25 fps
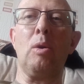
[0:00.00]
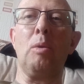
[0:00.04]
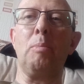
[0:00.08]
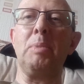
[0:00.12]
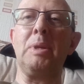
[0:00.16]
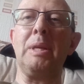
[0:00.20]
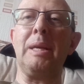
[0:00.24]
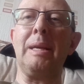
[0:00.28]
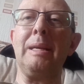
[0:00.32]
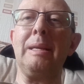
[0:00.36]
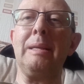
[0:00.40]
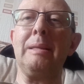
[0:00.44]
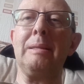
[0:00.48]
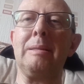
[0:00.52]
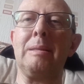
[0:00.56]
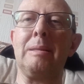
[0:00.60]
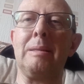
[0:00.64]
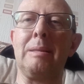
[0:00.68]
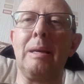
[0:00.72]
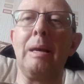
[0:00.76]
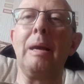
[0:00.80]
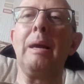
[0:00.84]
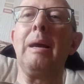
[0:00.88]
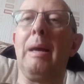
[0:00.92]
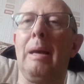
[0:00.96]

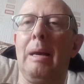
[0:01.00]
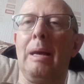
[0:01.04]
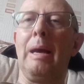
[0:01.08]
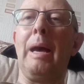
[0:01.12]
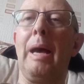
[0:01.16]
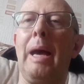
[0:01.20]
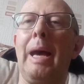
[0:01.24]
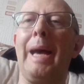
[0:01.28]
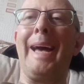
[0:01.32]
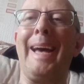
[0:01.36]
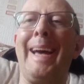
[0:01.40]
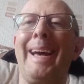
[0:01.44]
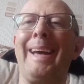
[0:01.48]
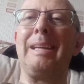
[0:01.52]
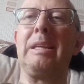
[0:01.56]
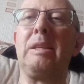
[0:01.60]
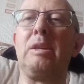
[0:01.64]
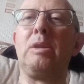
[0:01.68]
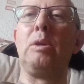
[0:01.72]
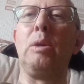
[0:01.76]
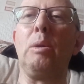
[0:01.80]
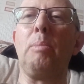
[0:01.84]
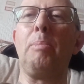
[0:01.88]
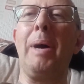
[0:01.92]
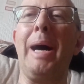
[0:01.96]
update,
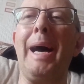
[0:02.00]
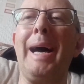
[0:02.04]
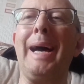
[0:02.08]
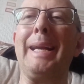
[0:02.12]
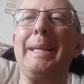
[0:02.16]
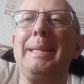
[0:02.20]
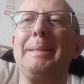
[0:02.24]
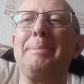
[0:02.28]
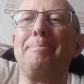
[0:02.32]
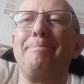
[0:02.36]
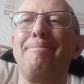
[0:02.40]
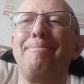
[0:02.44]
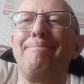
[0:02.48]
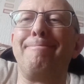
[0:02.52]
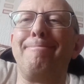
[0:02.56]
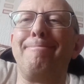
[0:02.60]
and goodbye.